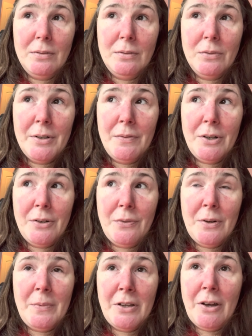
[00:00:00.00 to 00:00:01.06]
river
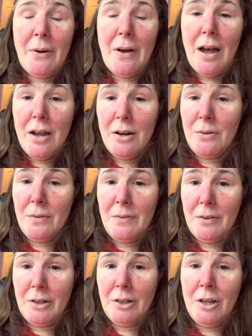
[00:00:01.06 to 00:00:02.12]
from the Ohio
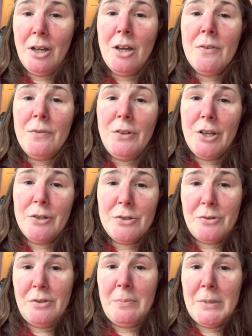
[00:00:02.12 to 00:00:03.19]
River flows
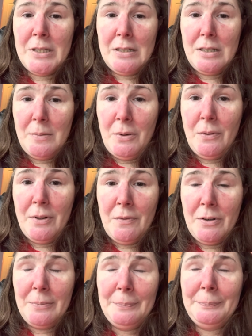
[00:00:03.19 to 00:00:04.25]
through the Mississippi
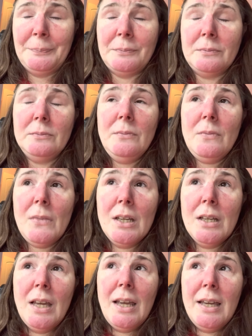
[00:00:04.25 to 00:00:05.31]
River.
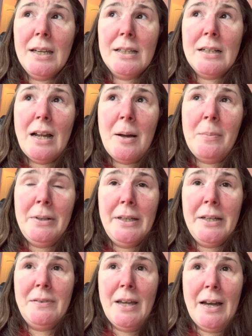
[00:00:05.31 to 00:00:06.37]
And I
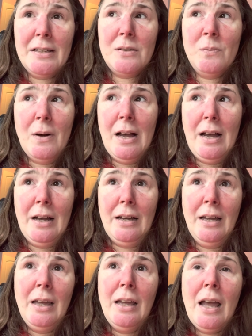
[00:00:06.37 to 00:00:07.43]
believe that's why
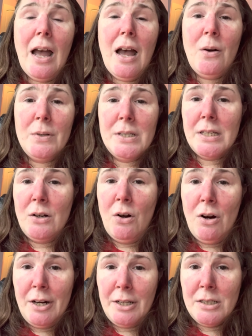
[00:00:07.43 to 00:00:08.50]
I was in
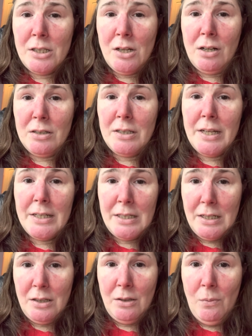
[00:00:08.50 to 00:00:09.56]
Arkansas
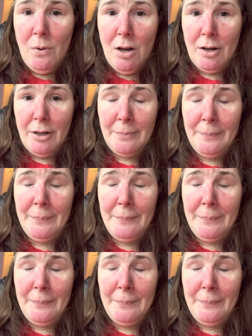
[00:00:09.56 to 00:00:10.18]
testing the water.